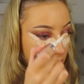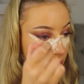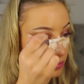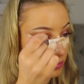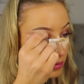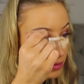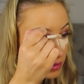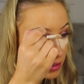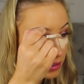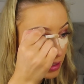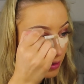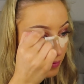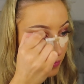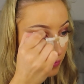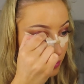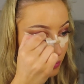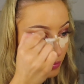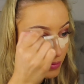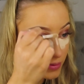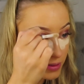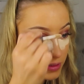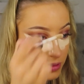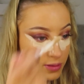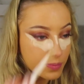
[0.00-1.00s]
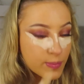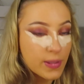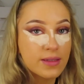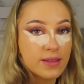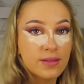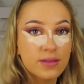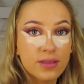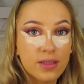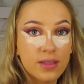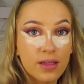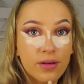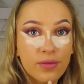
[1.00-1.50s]
Honestly, if it was
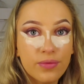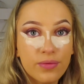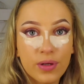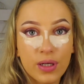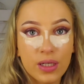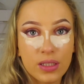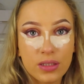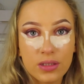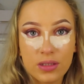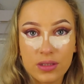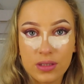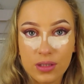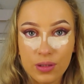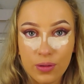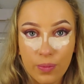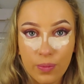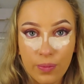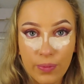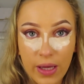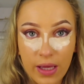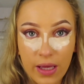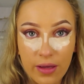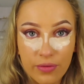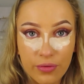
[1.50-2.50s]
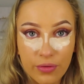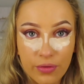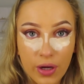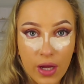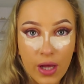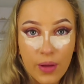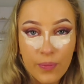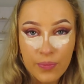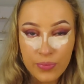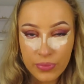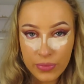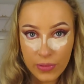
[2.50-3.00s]
expensive, I'd still pay for it.
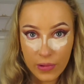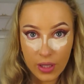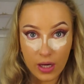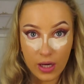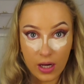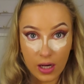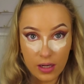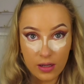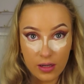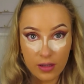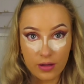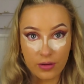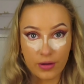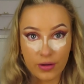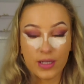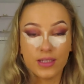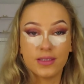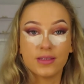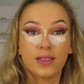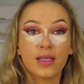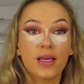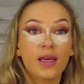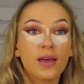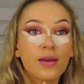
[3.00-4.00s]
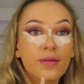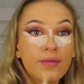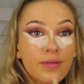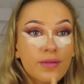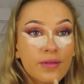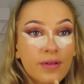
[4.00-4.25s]
I look crazy.